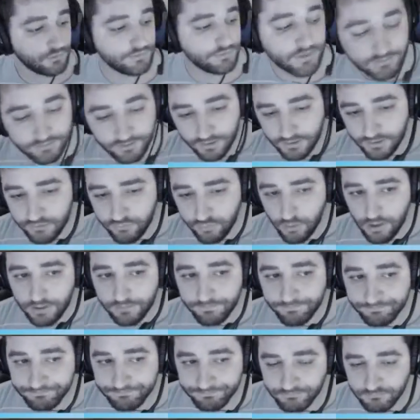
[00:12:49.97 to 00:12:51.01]
third
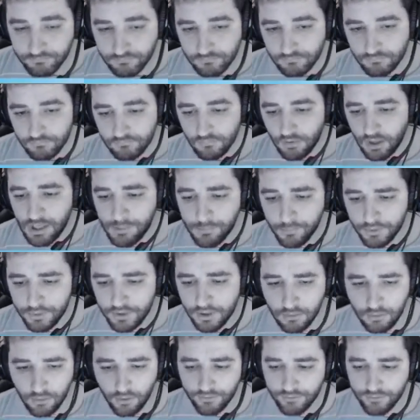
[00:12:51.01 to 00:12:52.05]
one I'm going to